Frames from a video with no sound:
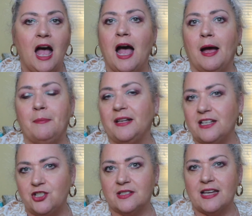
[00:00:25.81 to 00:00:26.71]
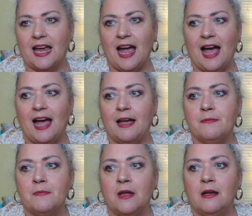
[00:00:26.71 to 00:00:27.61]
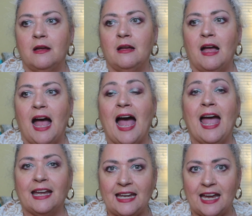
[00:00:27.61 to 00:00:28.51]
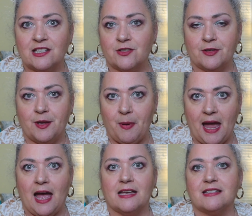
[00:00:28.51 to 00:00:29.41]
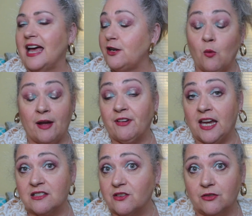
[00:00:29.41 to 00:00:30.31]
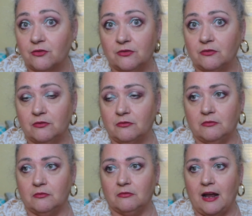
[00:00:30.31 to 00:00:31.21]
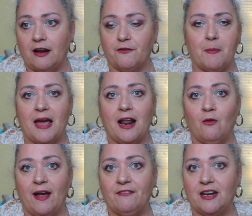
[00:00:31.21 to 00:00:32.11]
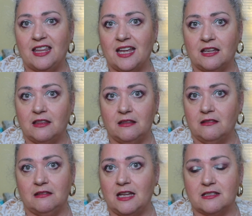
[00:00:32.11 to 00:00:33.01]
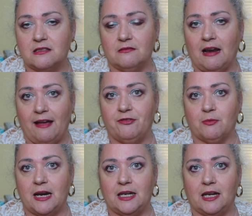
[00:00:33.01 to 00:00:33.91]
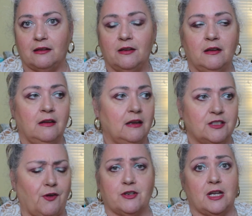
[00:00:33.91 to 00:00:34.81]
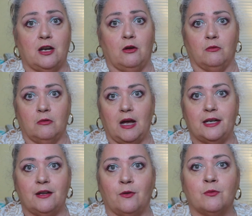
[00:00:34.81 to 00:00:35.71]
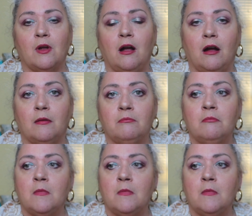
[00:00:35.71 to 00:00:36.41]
But let's just say I had cancer in the past. I don't have cancer right off the bat. I don't have anything that's life-threatening as far as I know. I don't.